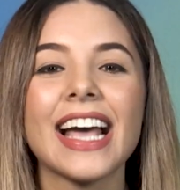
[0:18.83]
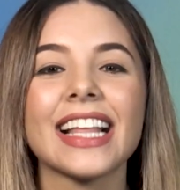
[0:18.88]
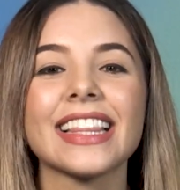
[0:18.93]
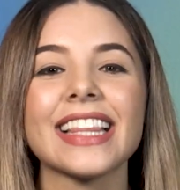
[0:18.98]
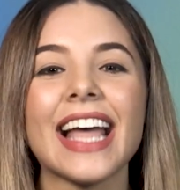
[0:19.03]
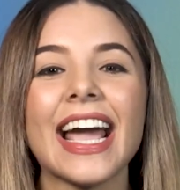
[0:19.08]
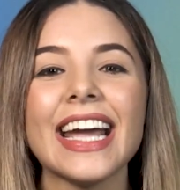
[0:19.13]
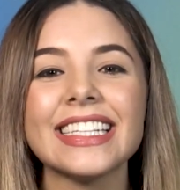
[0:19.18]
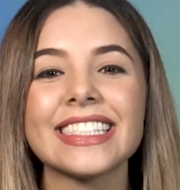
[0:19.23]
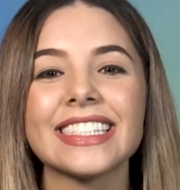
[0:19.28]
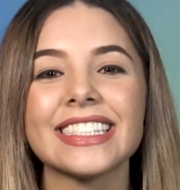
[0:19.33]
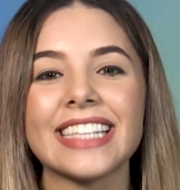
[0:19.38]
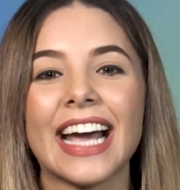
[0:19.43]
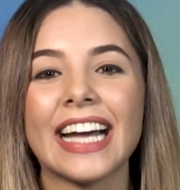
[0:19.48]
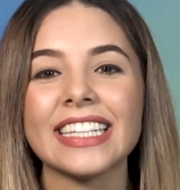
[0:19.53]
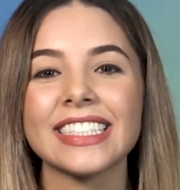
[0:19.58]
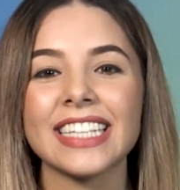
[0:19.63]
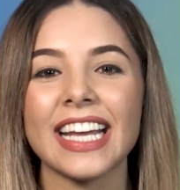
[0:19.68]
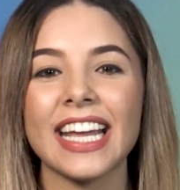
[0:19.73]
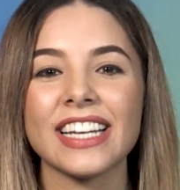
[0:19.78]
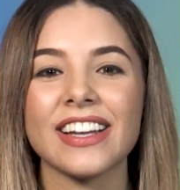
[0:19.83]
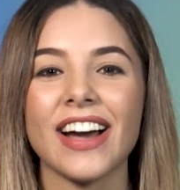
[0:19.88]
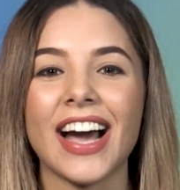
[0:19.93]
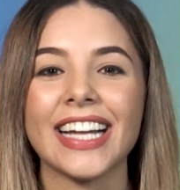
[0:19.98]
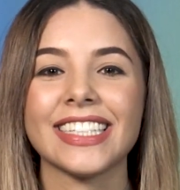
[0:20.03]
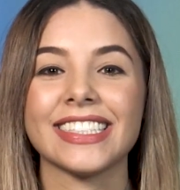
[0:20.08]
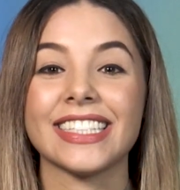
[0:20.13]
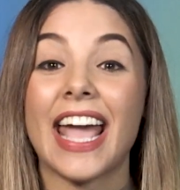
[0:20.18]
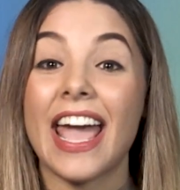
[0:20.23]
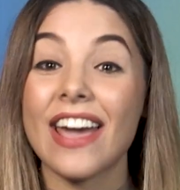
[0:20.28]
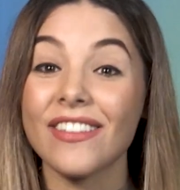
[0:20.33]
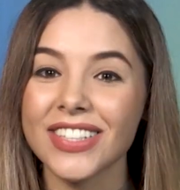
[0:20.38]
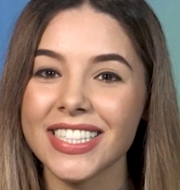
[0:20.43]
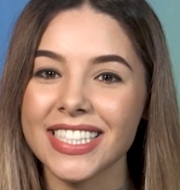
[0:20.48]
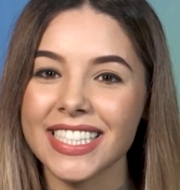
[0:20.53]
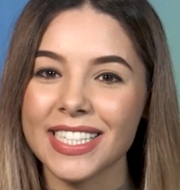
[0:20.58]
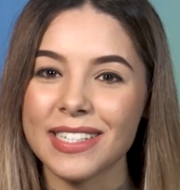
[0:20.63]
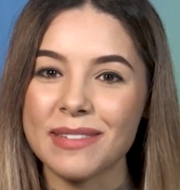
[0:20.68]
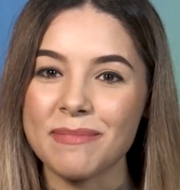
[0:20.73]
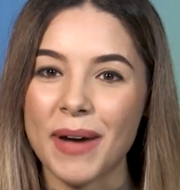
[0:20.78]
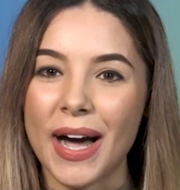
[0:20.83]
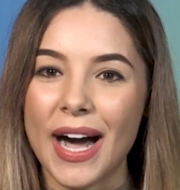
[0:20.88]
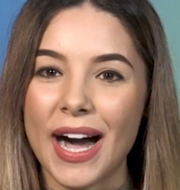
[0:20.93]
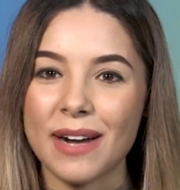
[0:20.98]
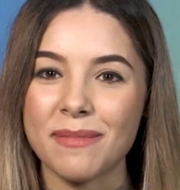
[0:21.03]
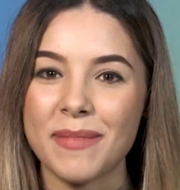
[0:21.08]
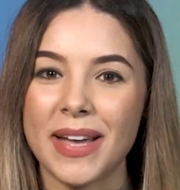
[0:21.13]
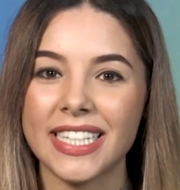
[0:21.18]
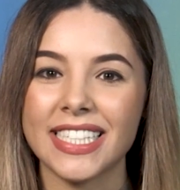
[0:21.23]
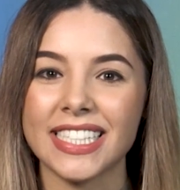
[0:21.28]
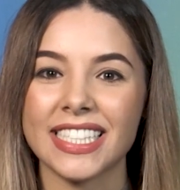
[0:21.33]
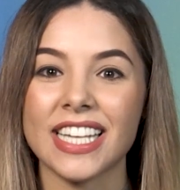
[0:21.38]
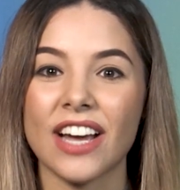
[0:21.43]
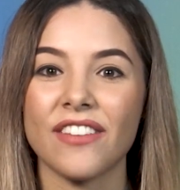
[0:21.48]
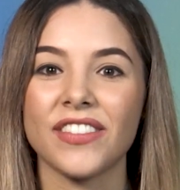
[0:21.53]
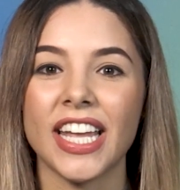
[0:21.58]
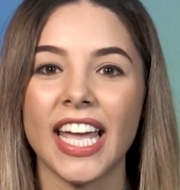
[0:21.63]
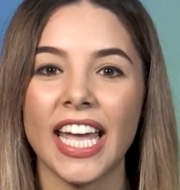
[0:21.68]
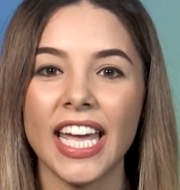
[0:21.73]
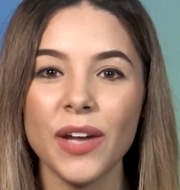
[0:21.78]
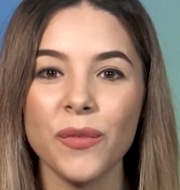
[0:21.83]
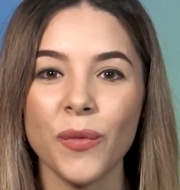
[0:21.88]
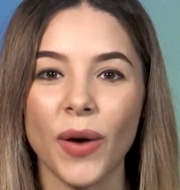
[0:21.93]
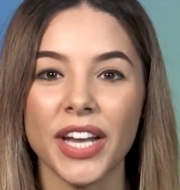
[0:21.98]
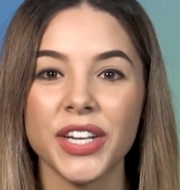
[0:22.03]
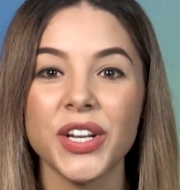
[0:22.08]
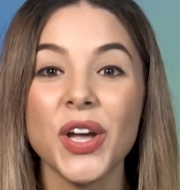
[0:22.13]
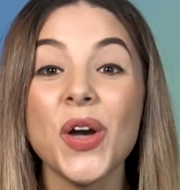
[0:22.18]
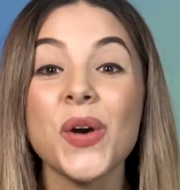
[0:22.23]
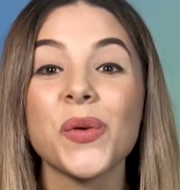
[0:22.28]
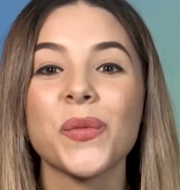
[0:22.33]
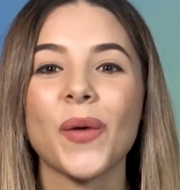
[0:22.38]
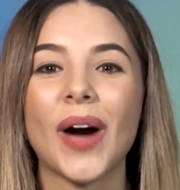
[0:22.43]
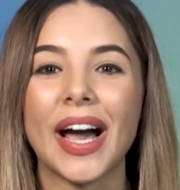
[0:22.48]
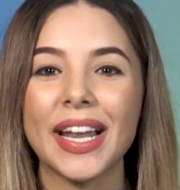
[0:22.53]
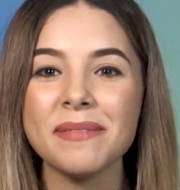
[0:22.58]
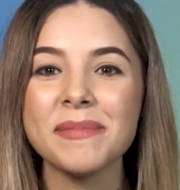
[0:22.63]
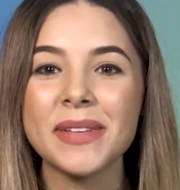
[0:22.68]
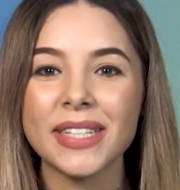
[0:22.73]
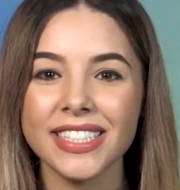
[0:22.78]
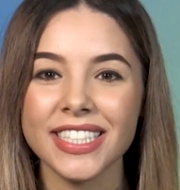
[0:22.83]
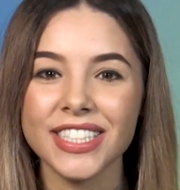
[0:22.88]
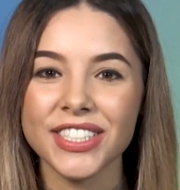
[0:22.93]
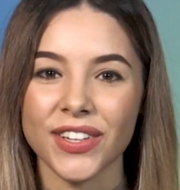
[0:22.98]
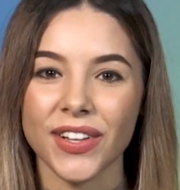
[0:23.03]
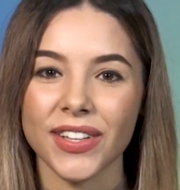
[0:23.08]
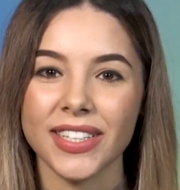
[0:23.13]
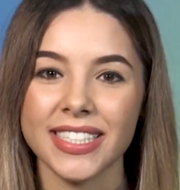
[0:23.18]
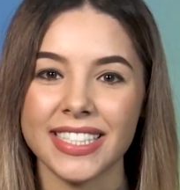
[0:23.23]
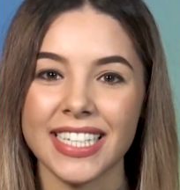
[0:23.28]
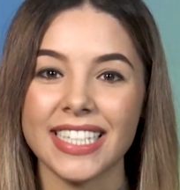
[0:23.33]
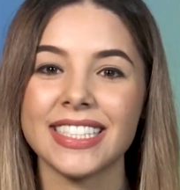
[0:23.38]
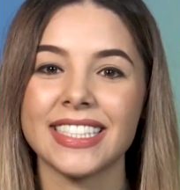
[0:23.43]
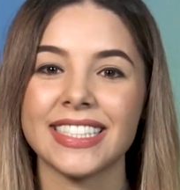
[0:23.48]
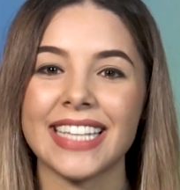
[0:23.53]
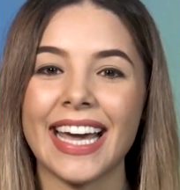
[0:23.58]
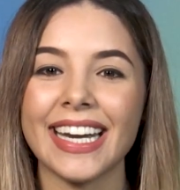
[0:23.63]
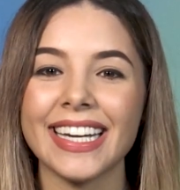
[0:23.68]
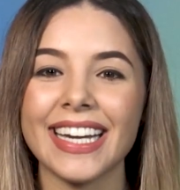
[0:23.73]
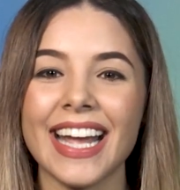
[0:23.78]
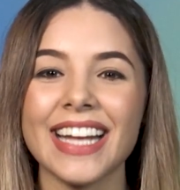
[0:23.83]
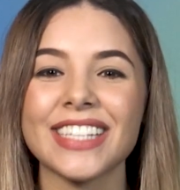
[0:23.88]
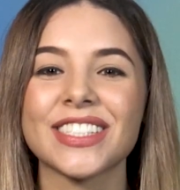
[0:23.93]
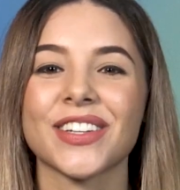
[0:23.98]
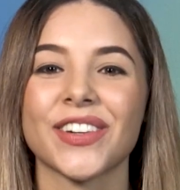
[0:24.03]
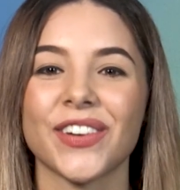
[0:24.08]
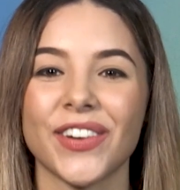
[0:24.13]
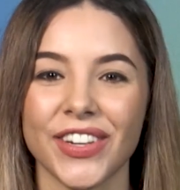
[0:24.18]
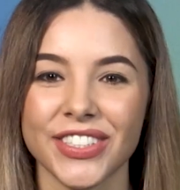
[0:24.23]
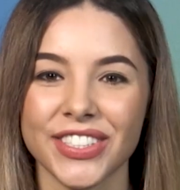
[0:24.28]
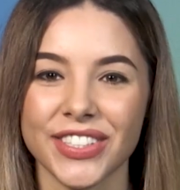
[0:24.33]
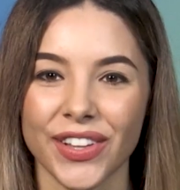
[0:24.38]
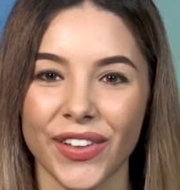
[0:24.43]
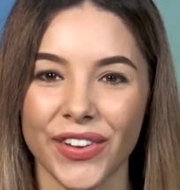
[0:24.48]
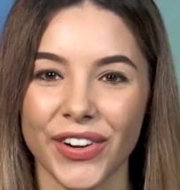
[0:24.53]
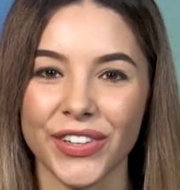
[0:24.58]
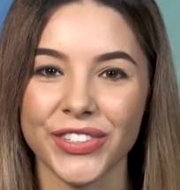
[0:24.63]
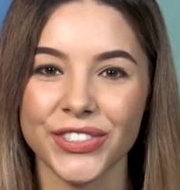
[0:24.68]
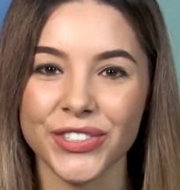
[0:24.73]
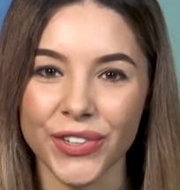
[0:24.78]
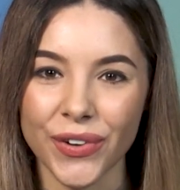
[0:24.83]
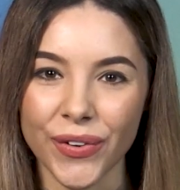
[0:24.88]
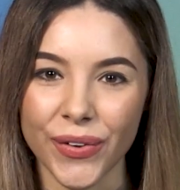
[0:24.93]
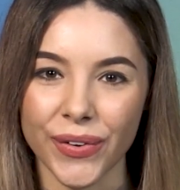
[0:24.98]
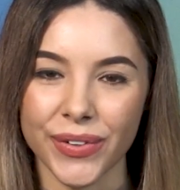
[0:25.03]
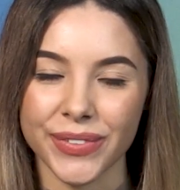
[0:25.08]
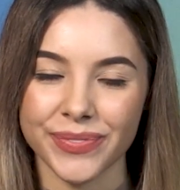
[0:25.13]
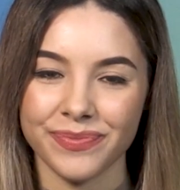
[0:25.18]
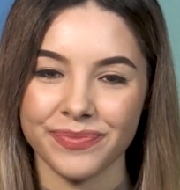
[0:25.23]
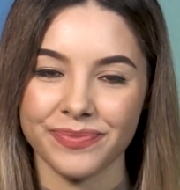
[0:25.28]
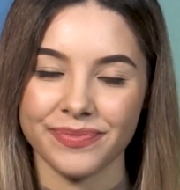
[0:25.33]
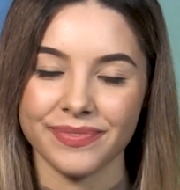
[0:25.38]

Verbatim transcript: Late Saturday night, an Evanston Park man discovered he won $1 million in Saturday's Cross Lotto draw.